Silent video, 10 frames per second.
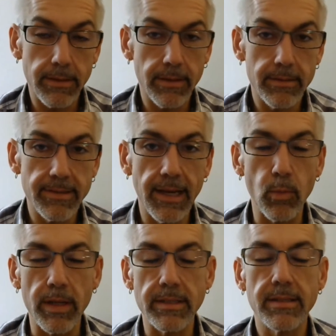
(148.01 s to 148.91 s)

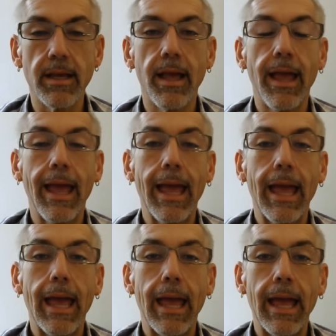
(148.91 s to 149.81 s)
sideways
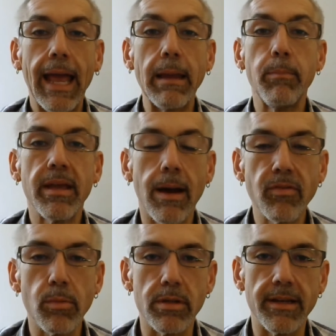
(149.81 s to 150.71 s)
and be
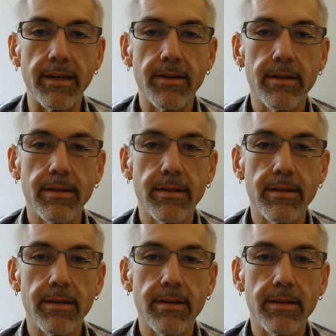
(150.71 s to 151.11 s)
comfortable in it.